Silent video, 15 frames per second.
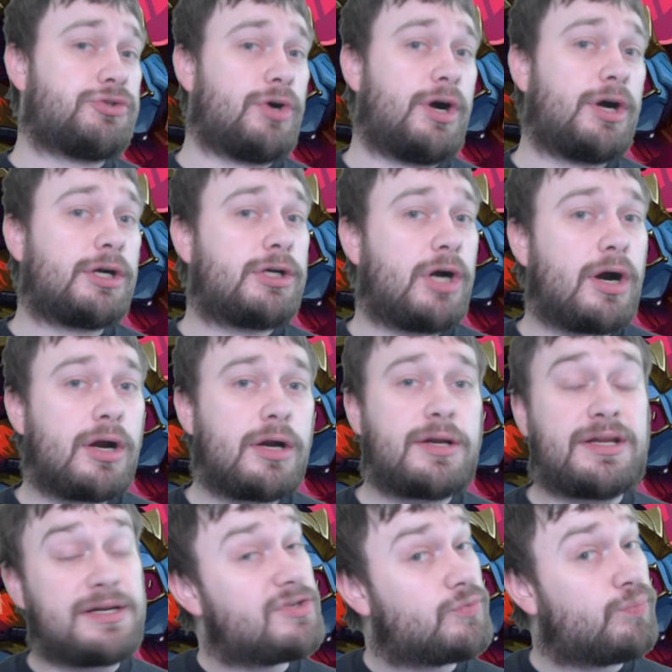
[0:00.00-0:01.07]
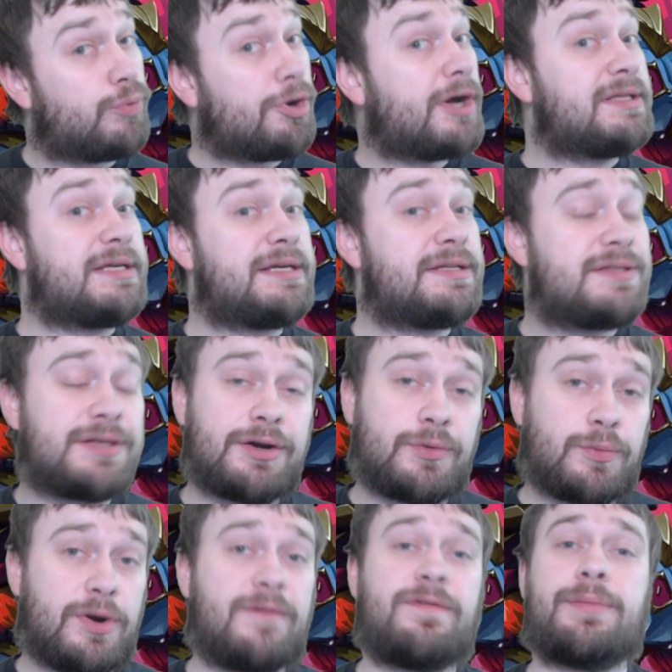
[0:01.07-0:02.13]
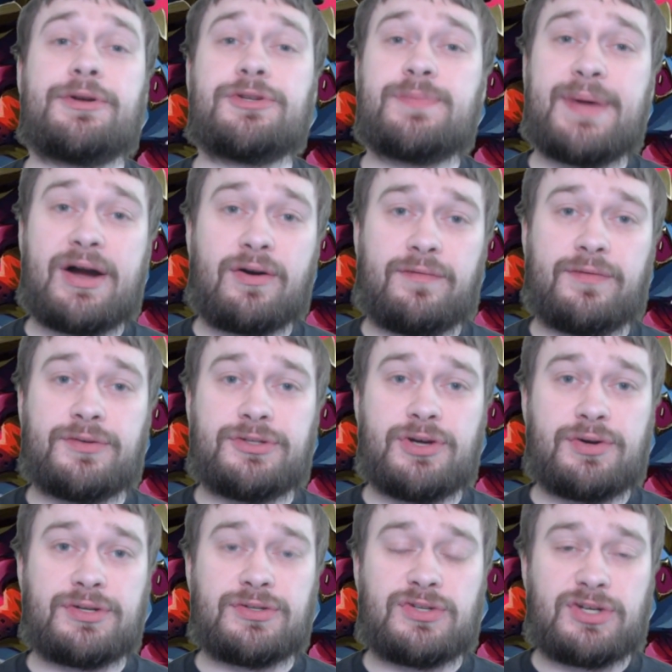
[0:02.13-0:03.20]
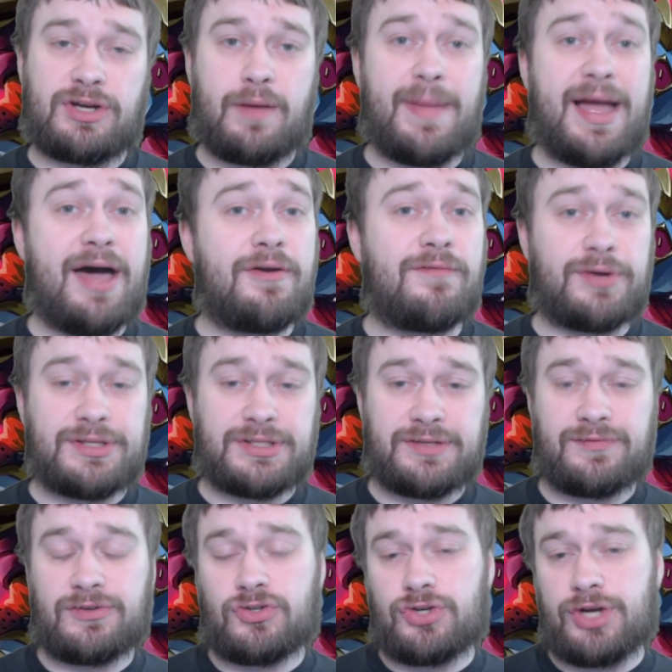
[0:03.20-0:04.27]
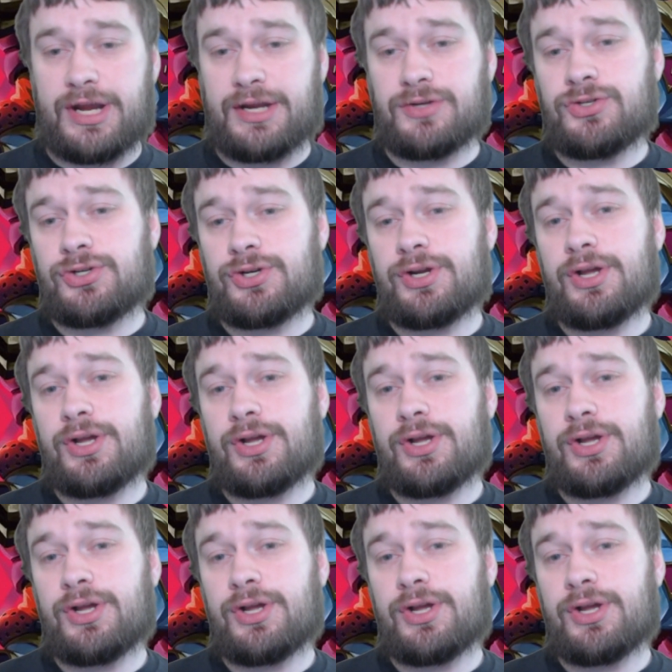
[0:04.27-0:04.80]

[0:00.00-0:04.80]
draw a card, and is broadly considered one of the most powerful tokens to come out of Winds of Exchange.